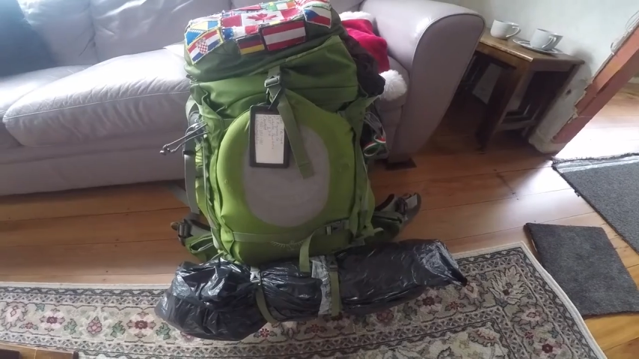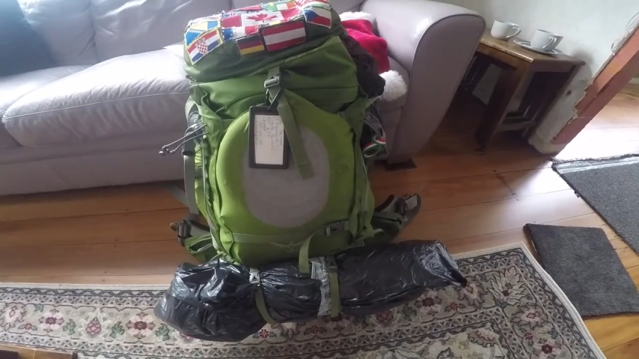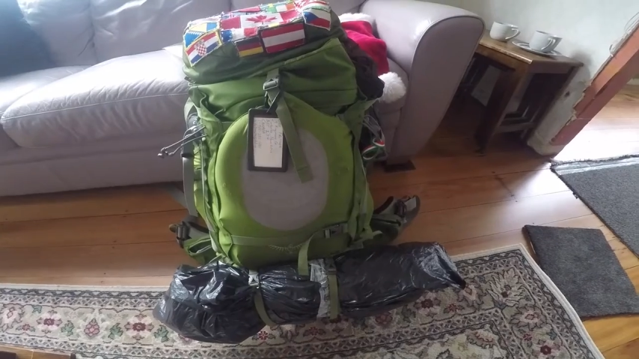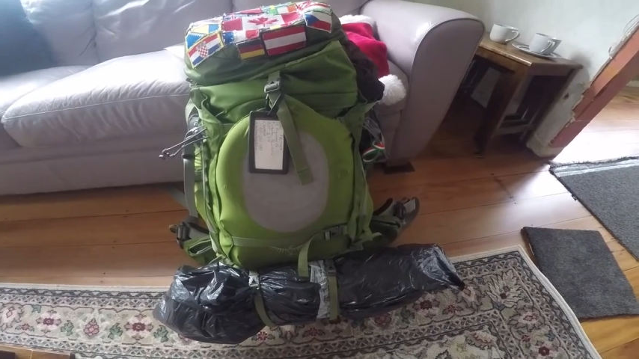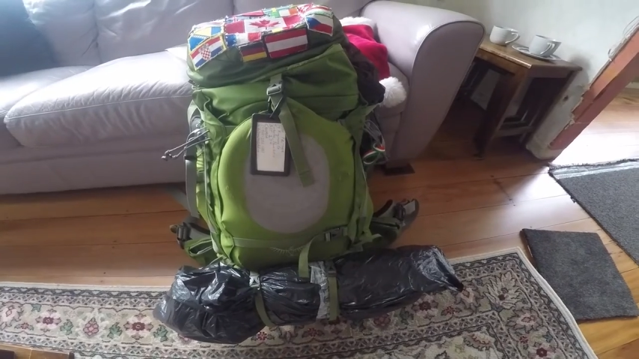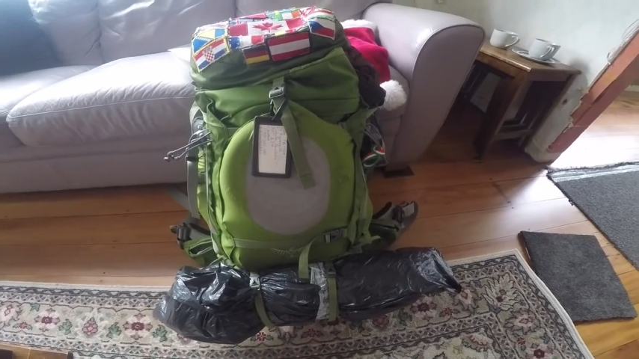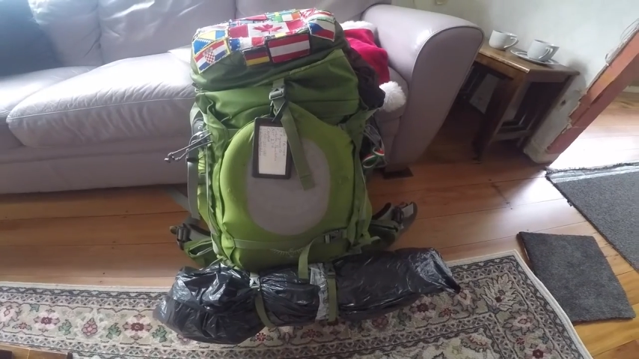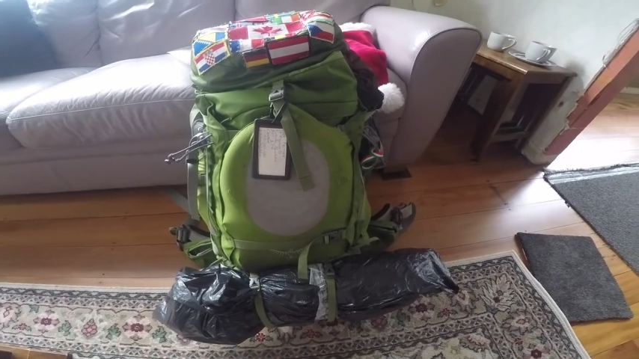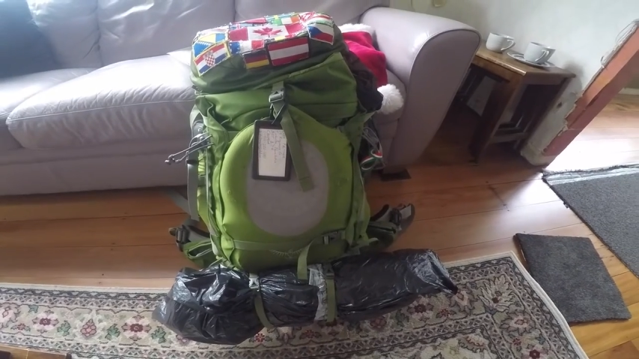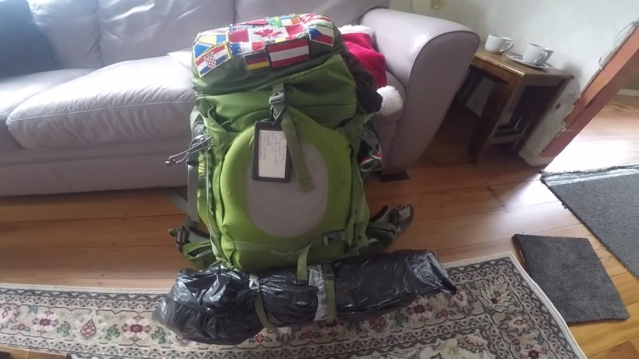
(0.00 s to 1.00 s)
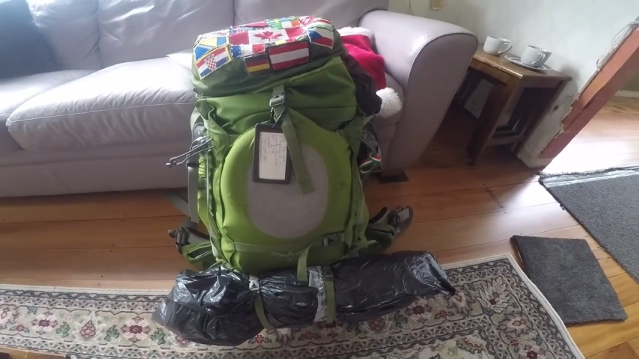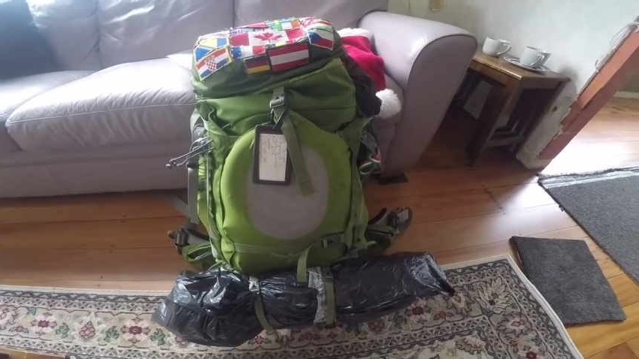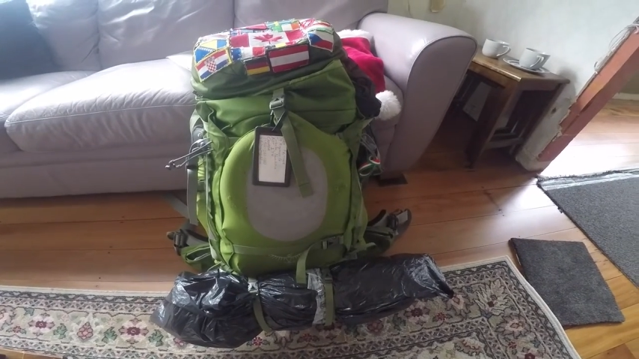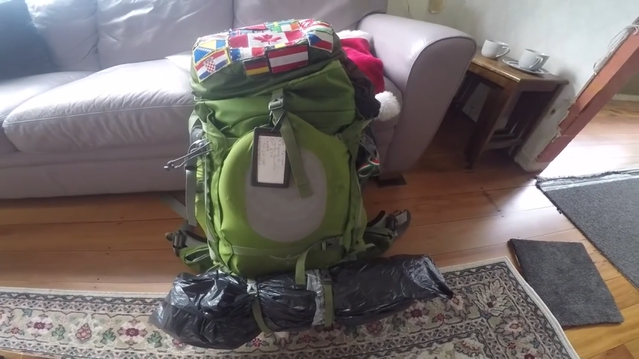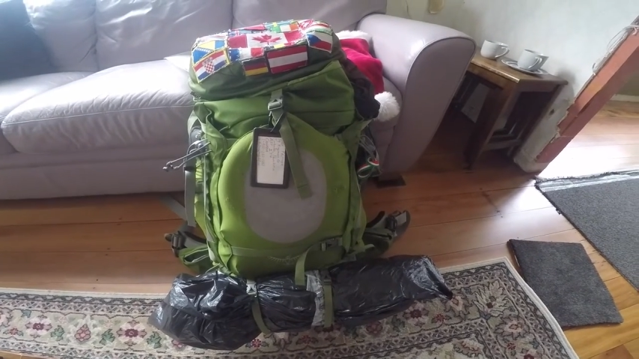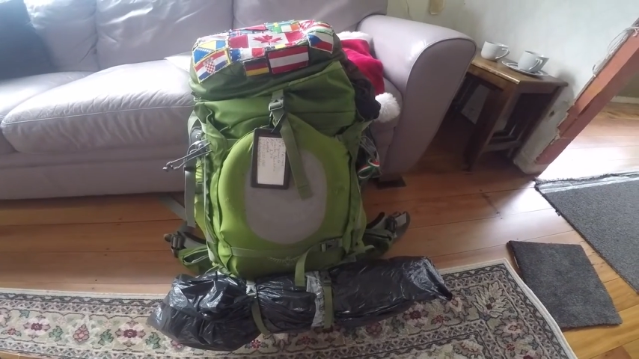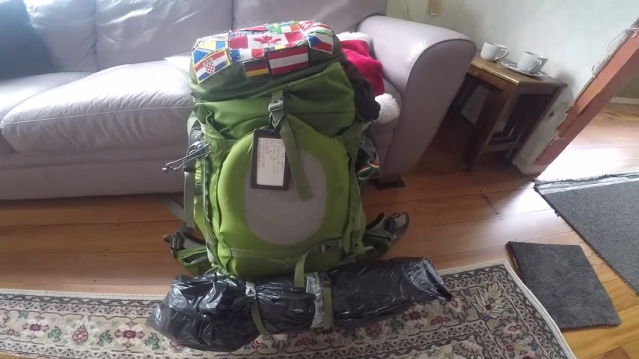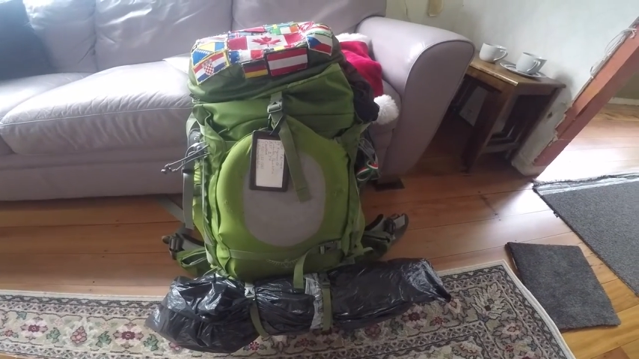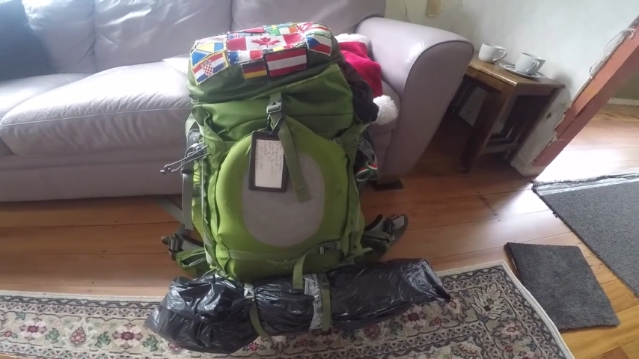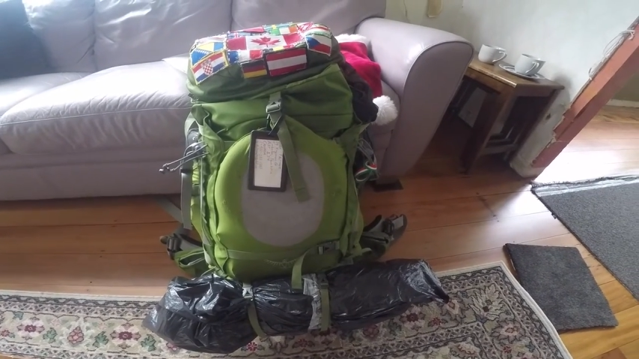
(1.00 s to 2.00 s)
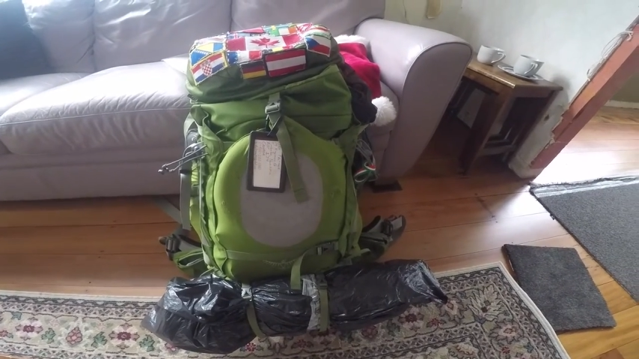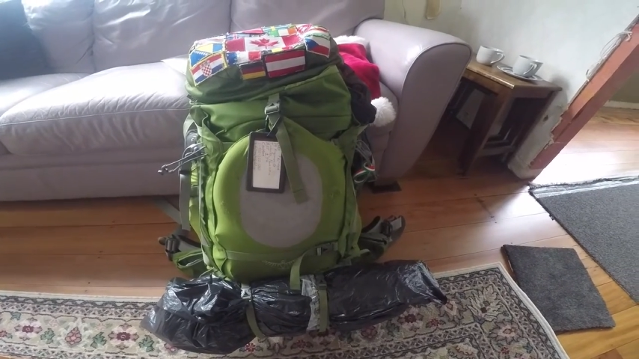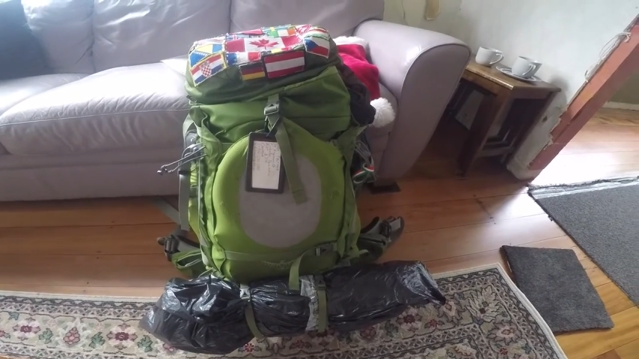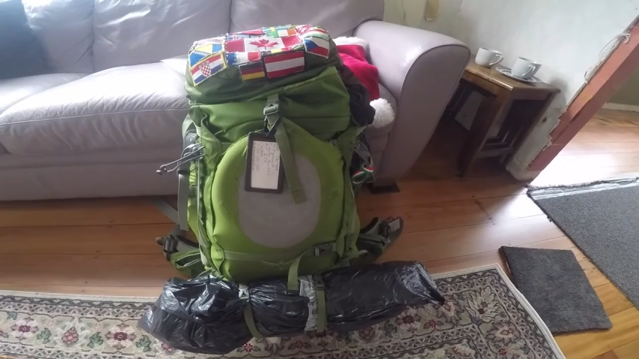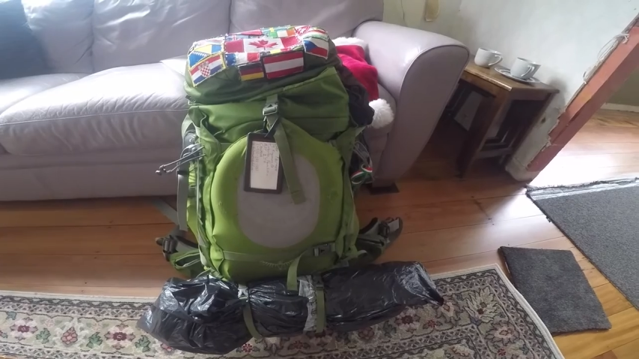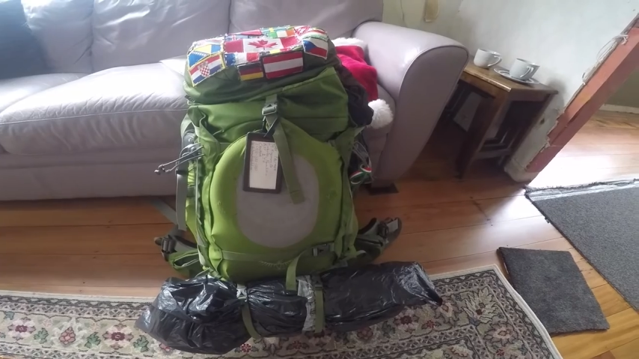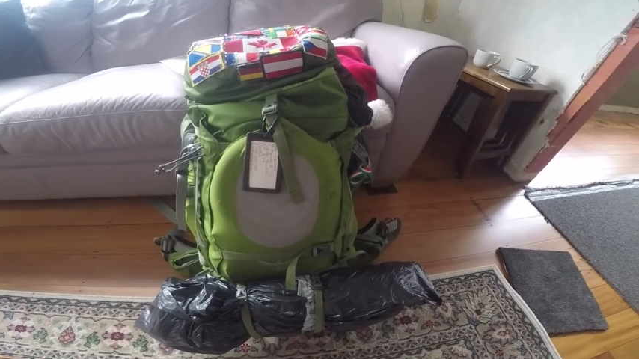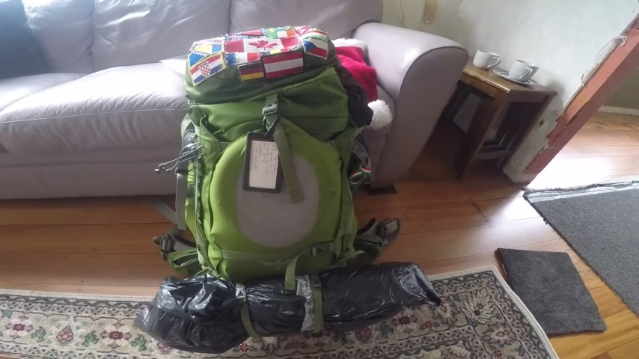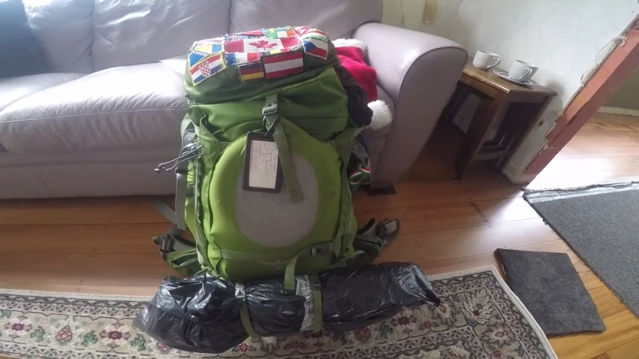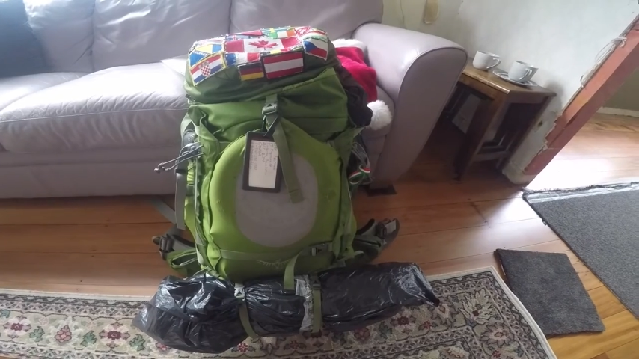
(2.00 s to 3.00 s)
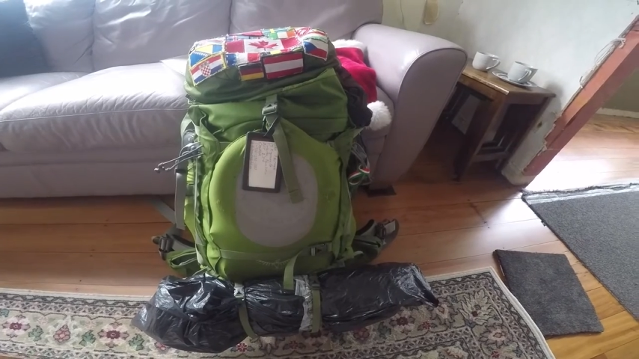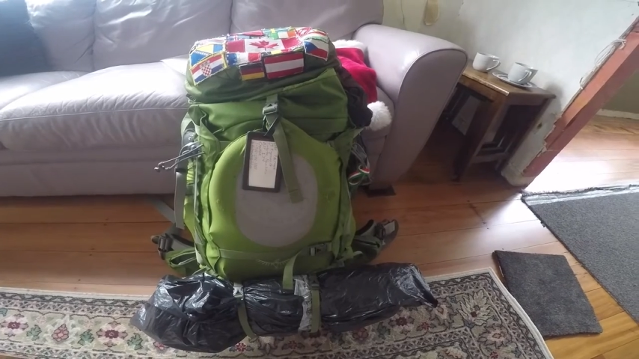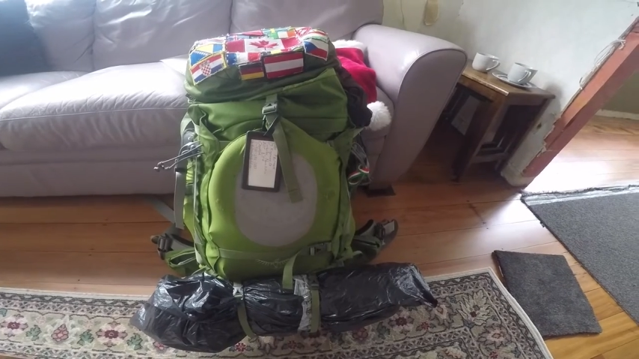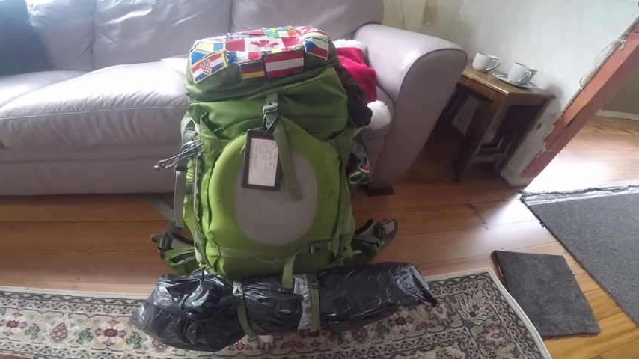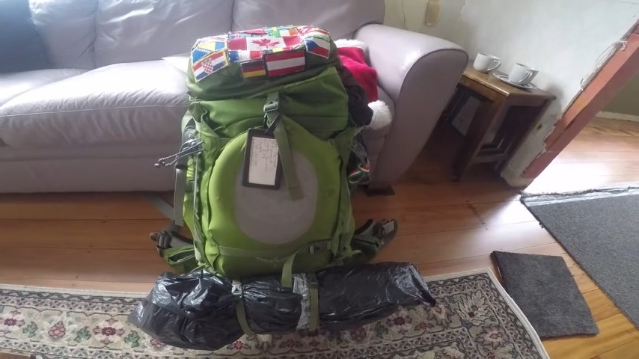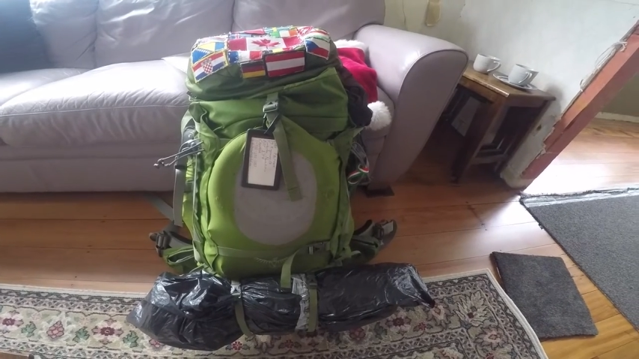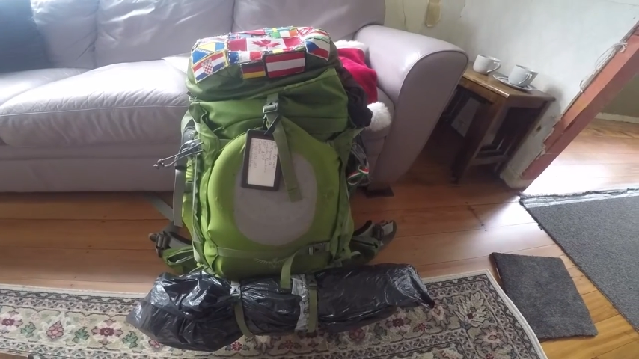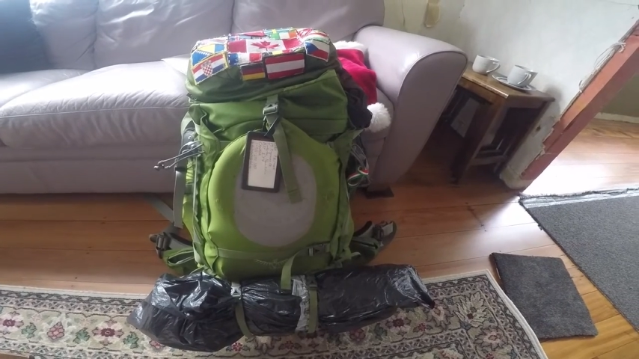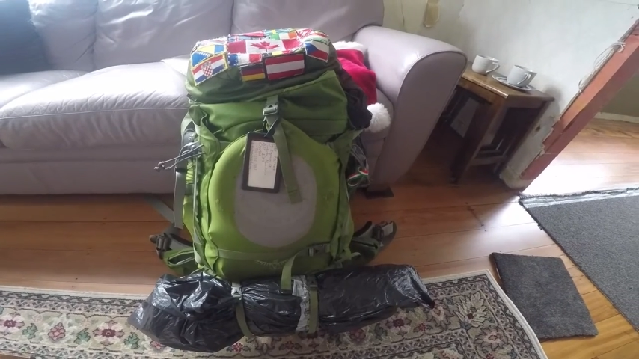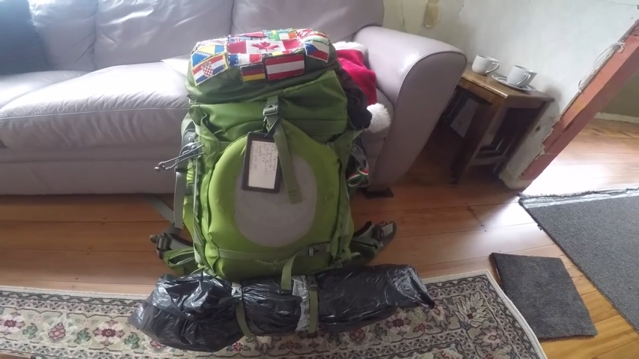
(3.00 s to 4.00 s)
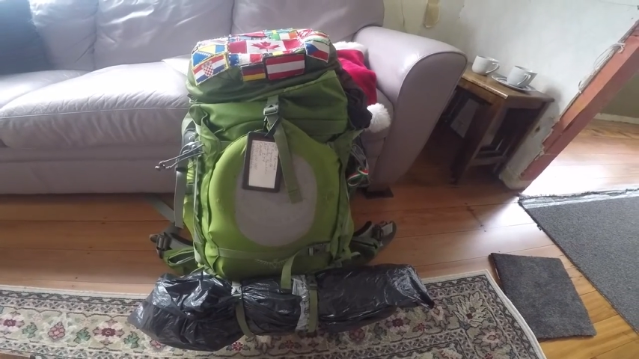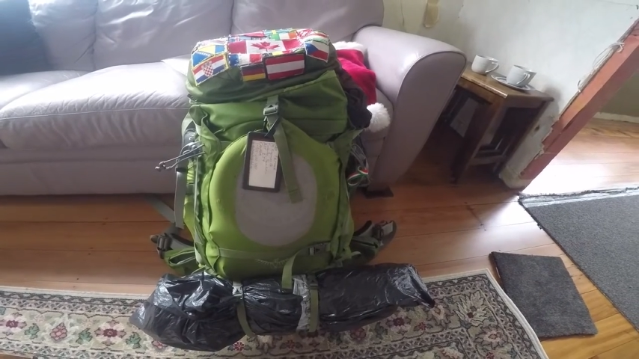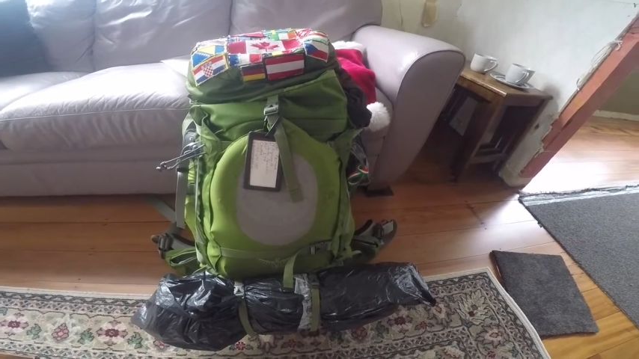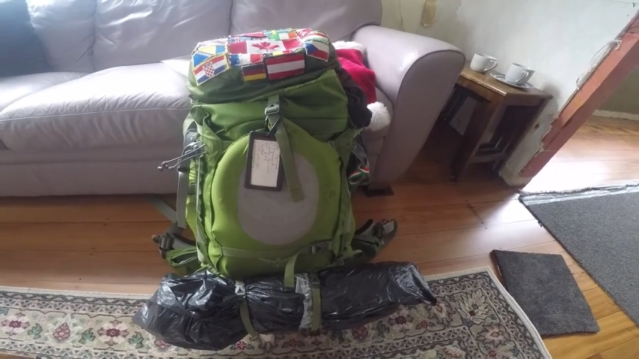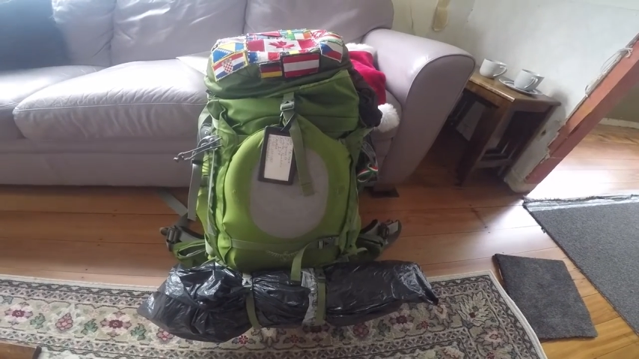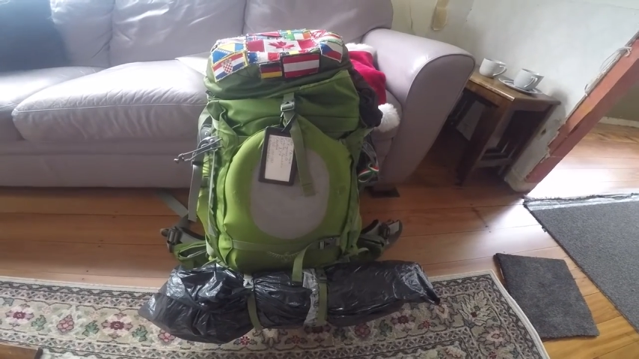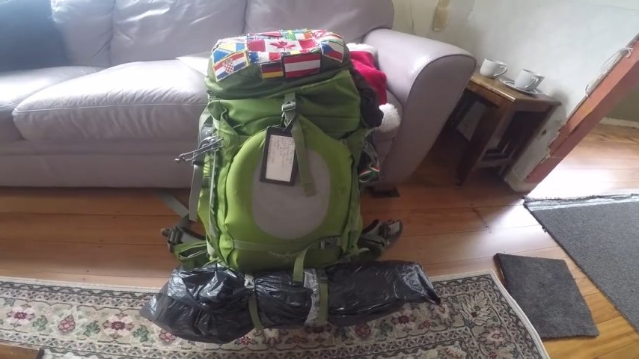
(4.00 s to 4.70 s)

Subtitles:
(no speaker visible)